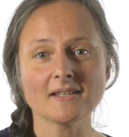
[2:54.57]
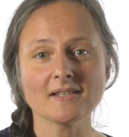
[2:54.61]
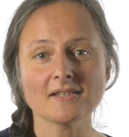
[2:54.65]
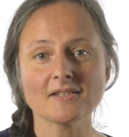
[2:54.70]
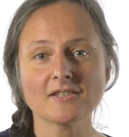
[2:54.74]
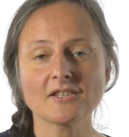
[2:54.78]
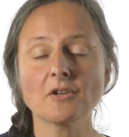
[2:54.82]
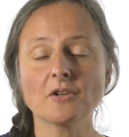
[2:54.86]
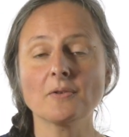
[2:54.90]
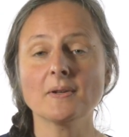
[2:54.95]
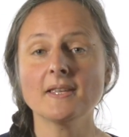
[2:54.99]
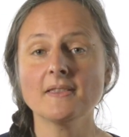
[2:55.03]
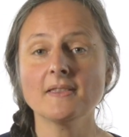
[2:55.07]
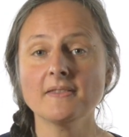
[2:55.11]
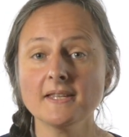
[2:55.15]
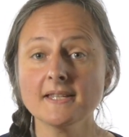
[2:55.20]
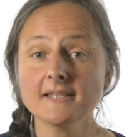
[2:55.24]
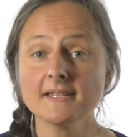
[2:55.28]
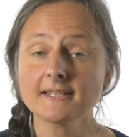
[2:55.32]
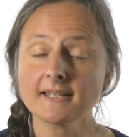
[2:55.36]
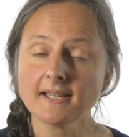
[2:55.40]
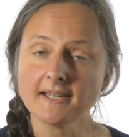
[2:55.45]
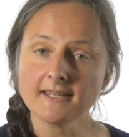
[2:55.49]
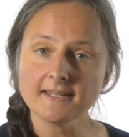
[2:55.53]
So in
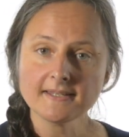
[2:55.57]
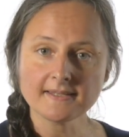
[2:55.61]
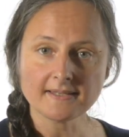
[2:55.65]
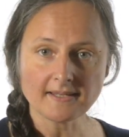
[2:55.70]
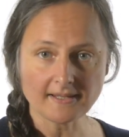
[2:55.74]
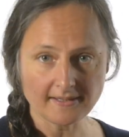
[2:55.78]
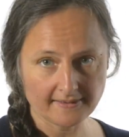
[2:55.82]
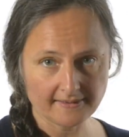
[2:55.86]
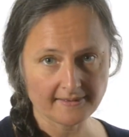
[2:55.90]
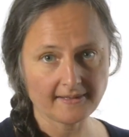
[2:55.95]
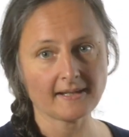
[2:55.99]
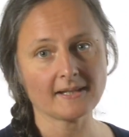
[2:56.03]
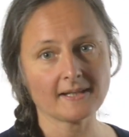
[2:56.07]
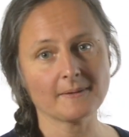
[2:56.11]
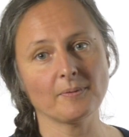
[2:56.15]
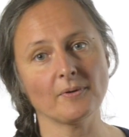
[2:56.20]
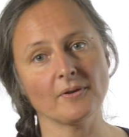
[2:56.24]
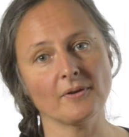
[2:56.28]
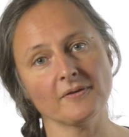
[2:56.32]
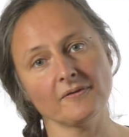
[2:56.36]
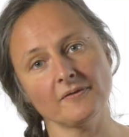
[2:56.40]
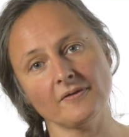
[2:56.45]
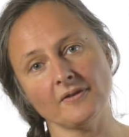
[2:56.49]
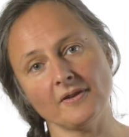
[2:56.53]
this case, a
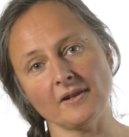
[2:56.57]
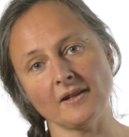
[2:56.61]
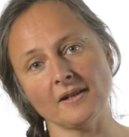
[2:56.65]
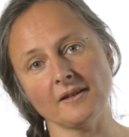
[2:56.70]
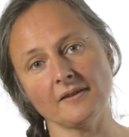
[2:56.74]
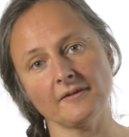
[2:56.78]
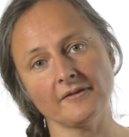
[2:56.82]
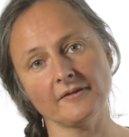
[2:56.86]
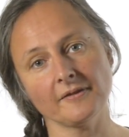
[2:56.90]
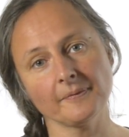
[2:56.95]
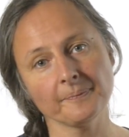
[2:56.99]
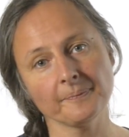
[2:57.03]
6.5.